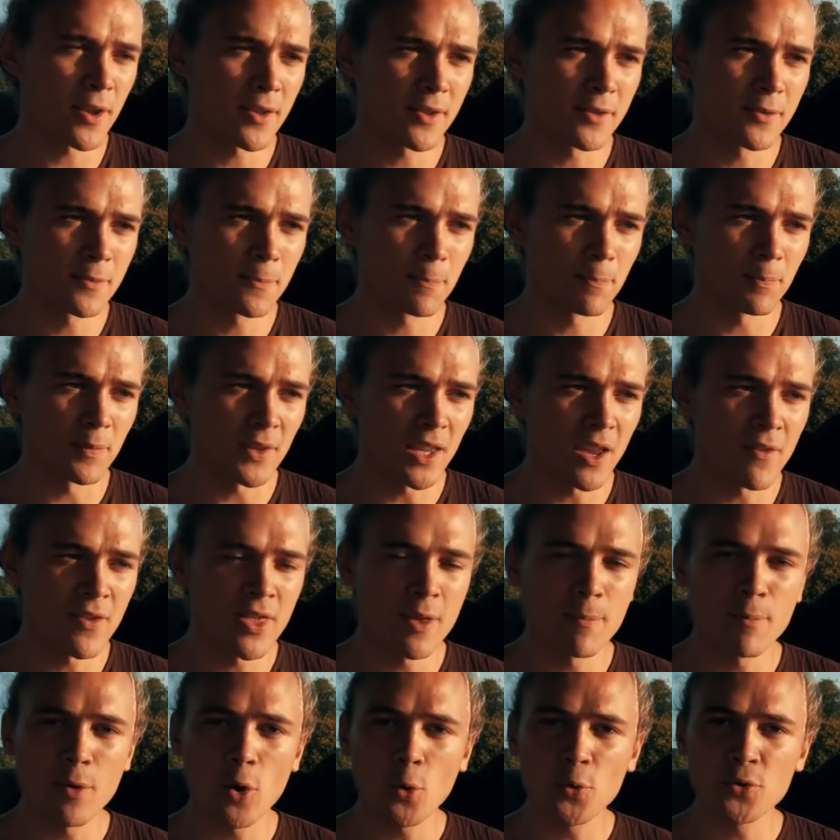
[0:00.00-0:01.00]
it, even
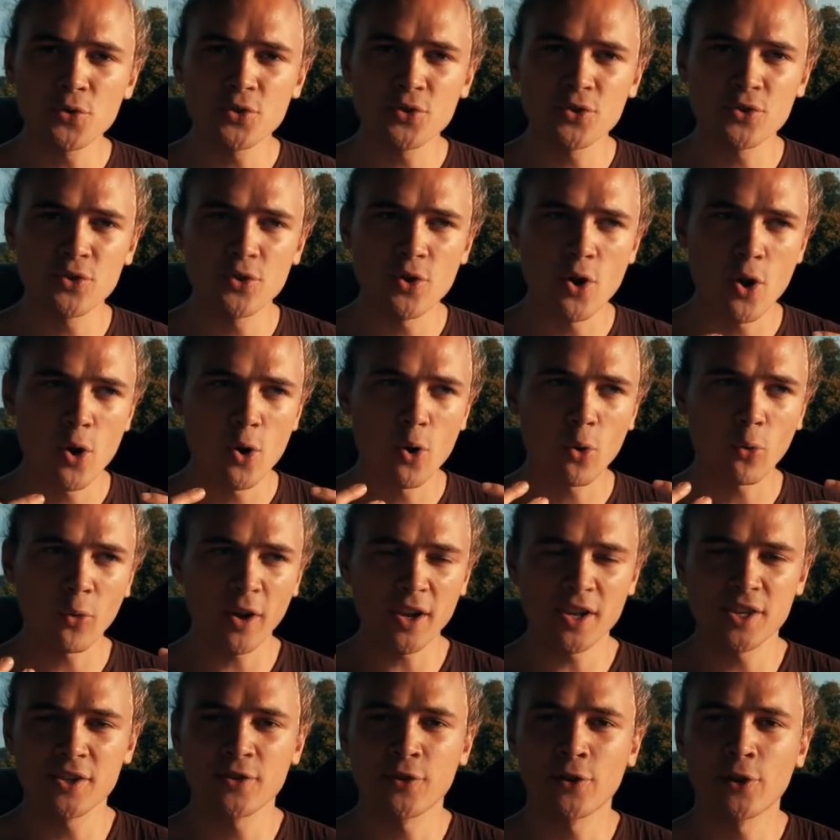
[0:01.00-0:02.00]
the most
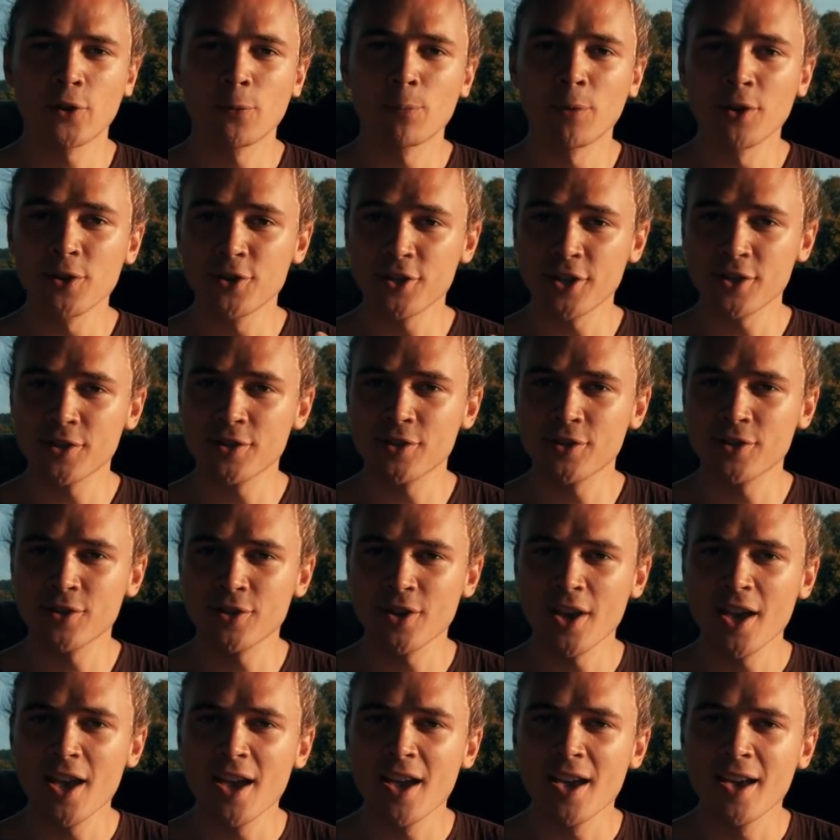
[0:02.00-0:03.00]
graceful of bridges
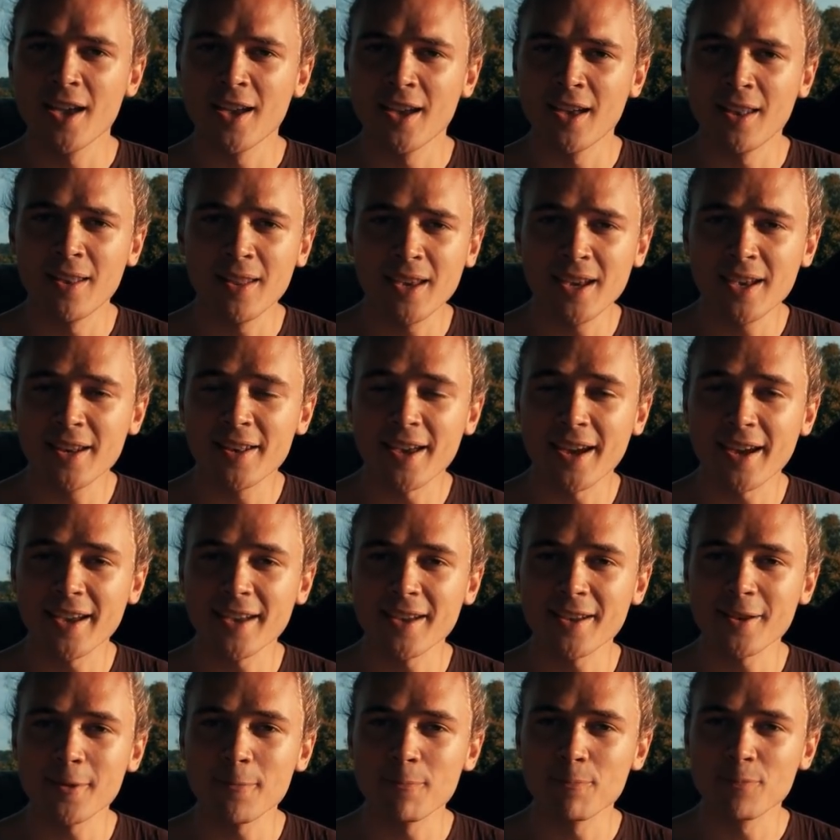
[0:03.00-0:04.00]
need
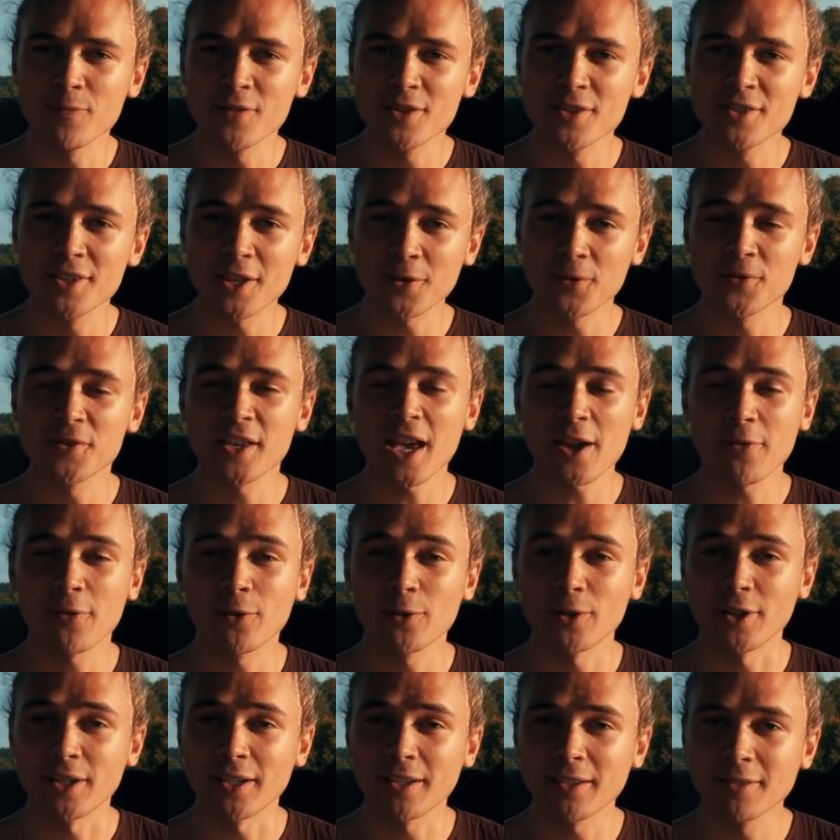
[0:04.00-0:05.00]
a stiff
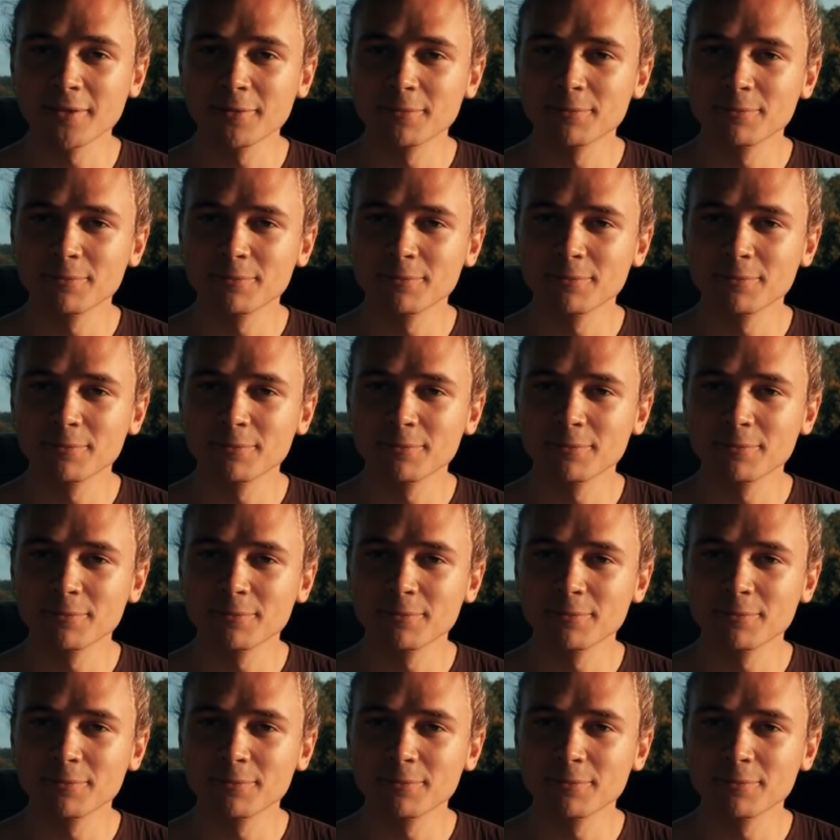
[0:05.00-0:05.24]
scaffolding.